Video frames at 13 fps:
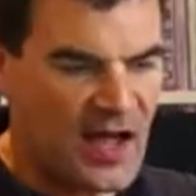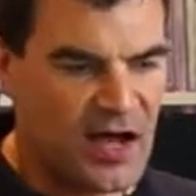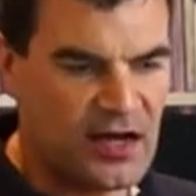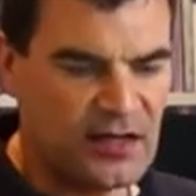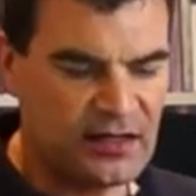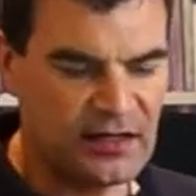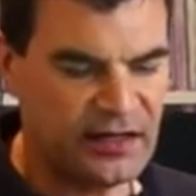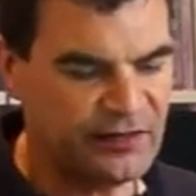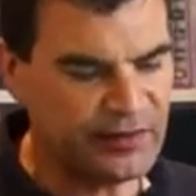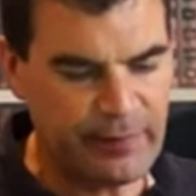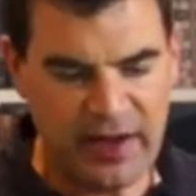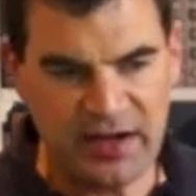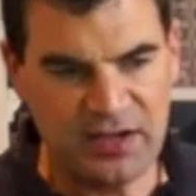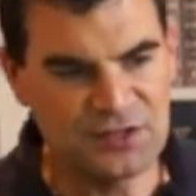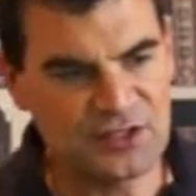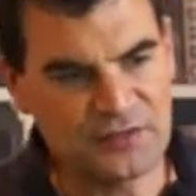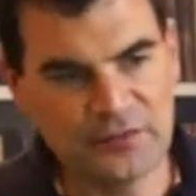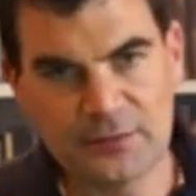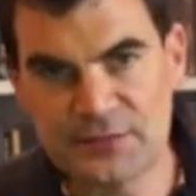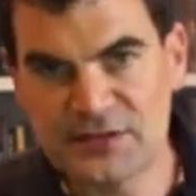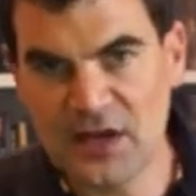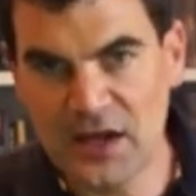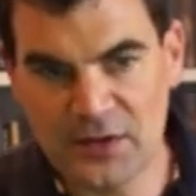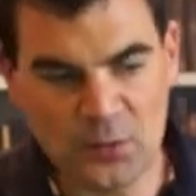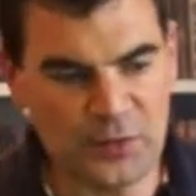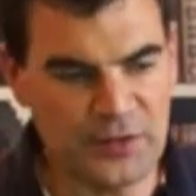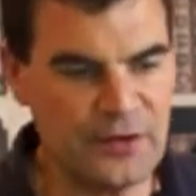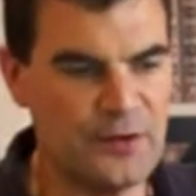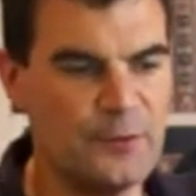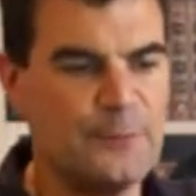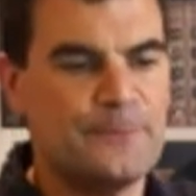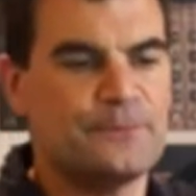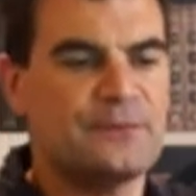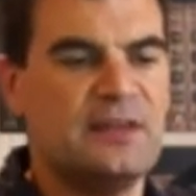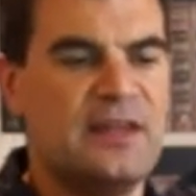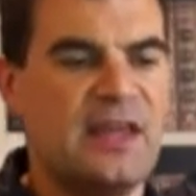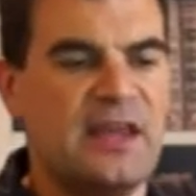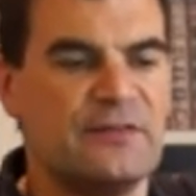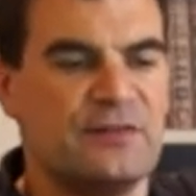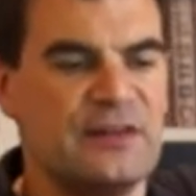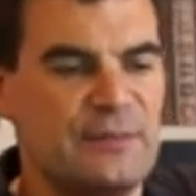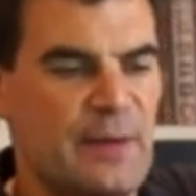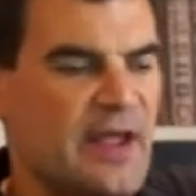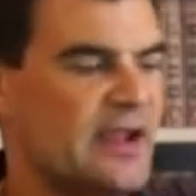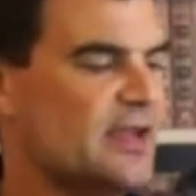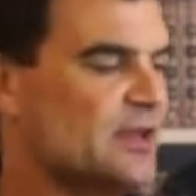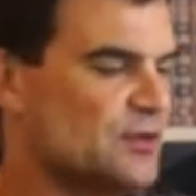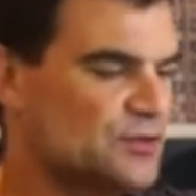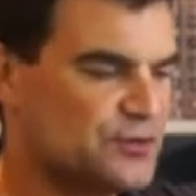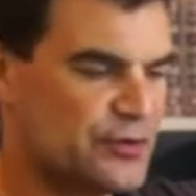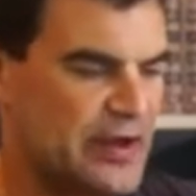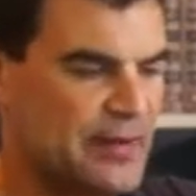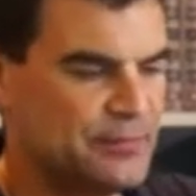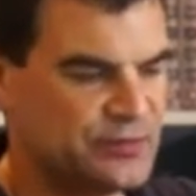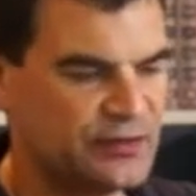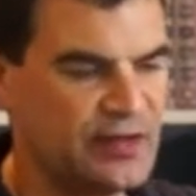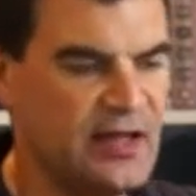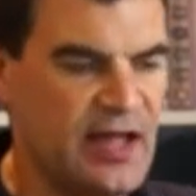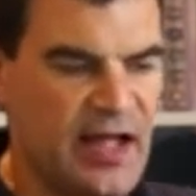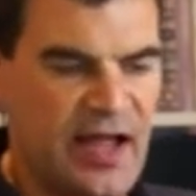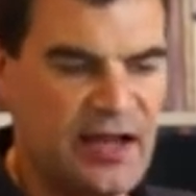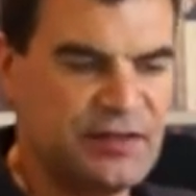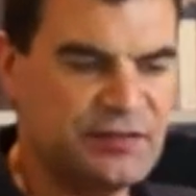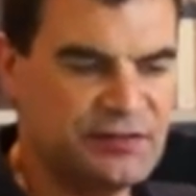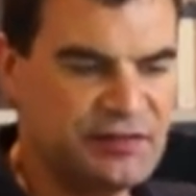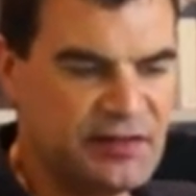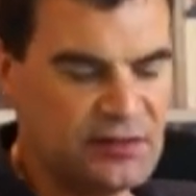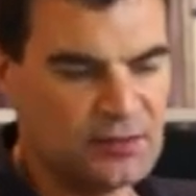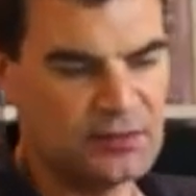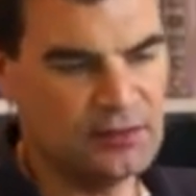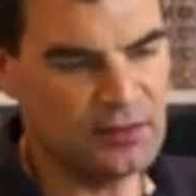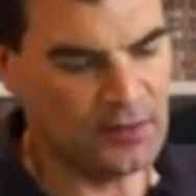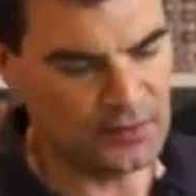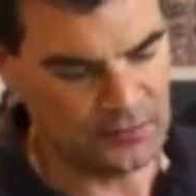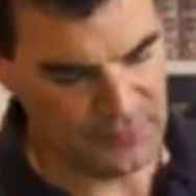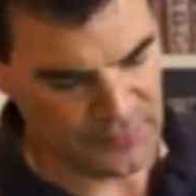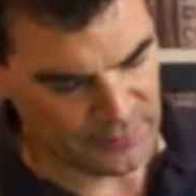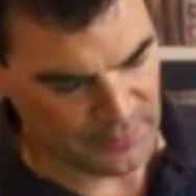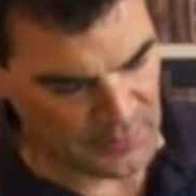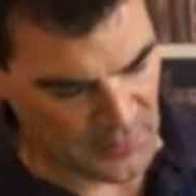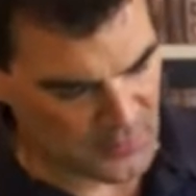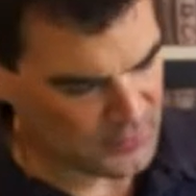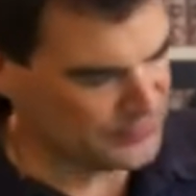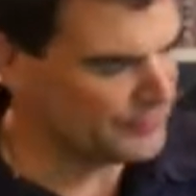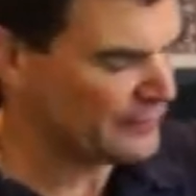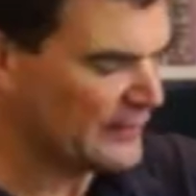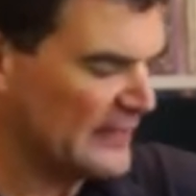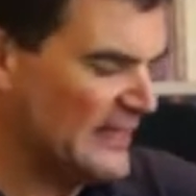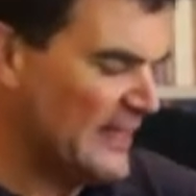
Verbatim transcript: Uh, classic packaging from Dynaudio, heavy packing straps and a seal on the box.